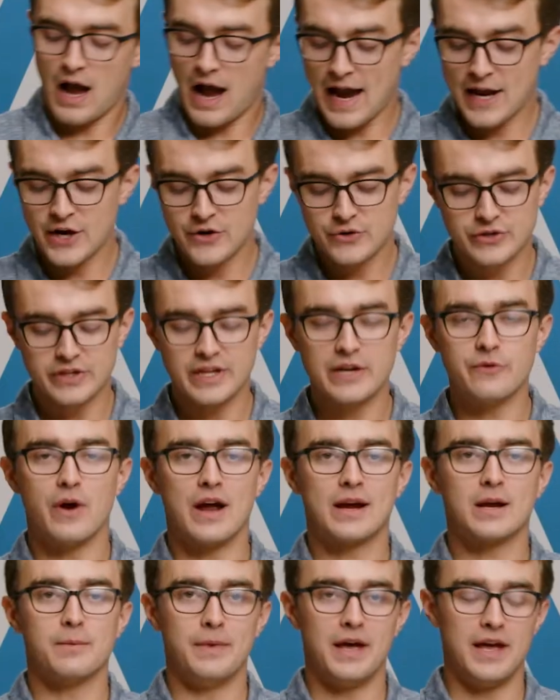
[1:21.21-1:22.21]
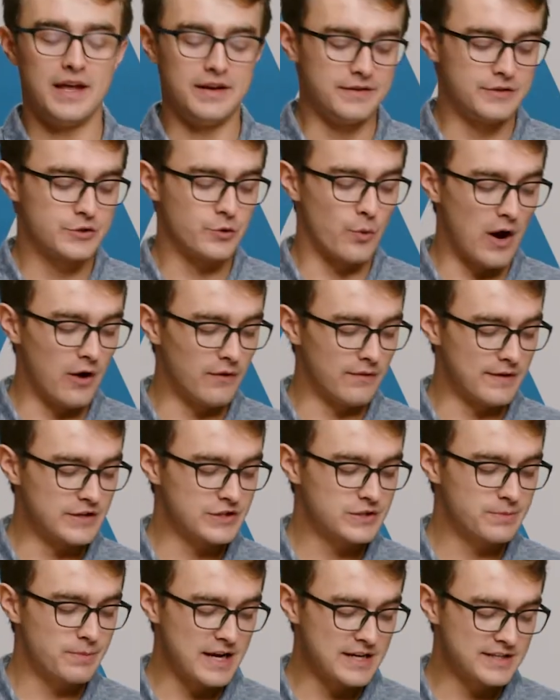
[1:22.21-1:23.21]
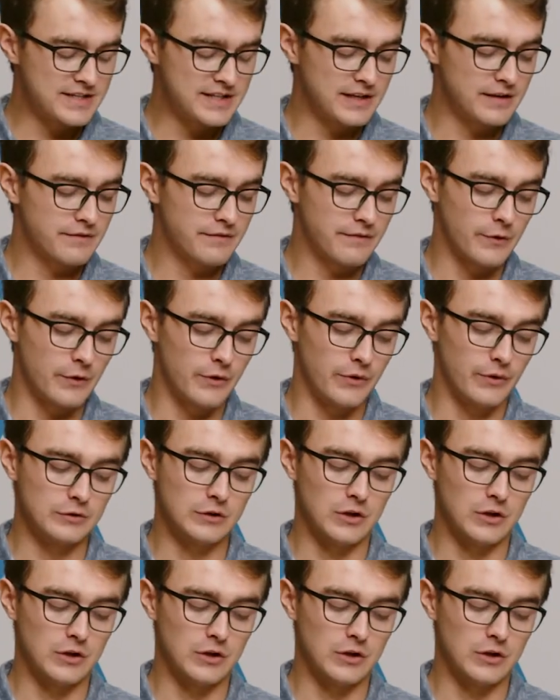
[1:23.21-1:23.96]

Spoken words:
I usually recommend 12-inch spacing for